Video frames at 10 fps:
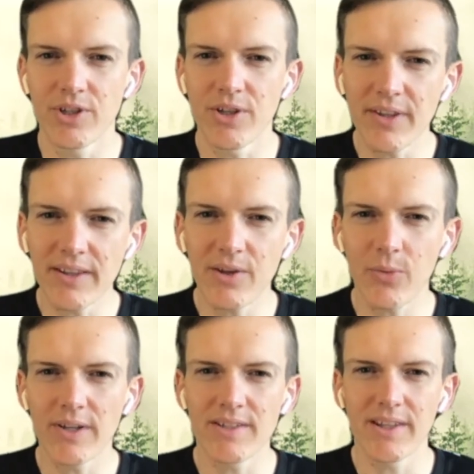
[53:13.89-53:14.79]
Do you think that
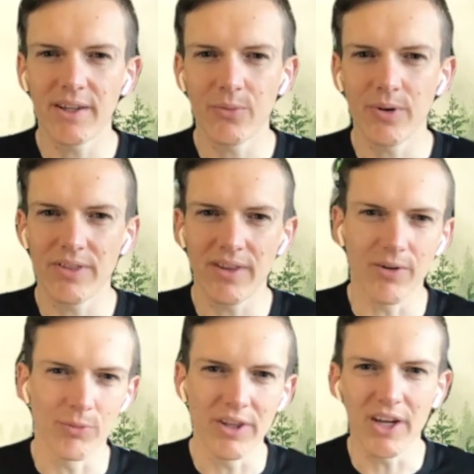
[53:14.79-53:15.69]
we're dealing with a
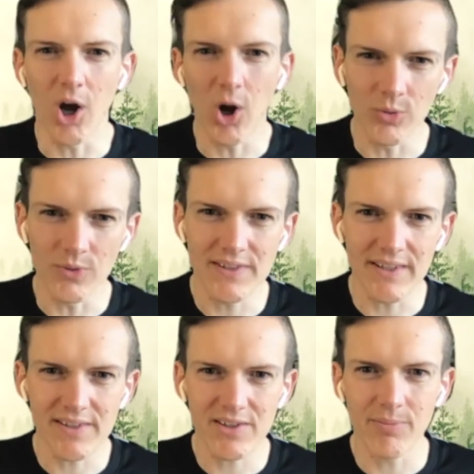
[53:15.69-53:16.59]
really old
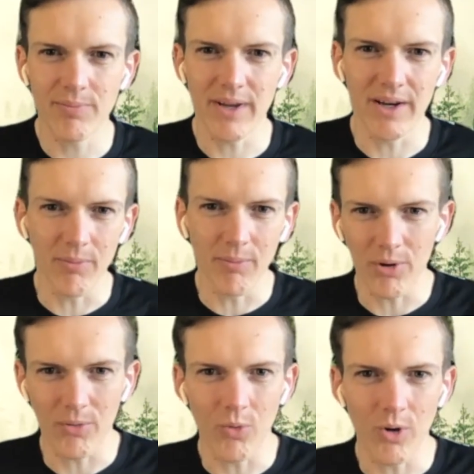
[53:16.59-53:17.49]
system in a
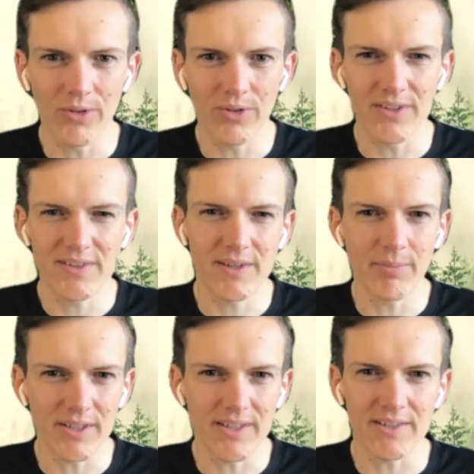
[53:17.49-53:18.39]
modern world that
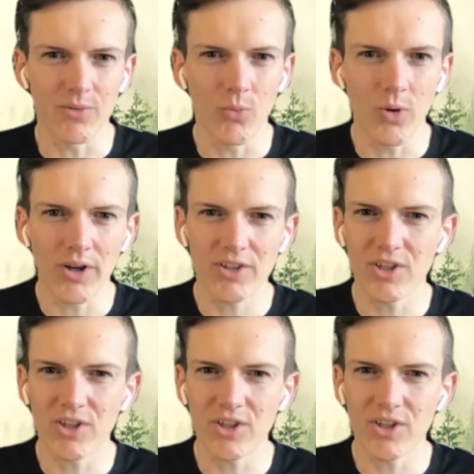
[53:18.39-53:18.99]
simply doesn't work?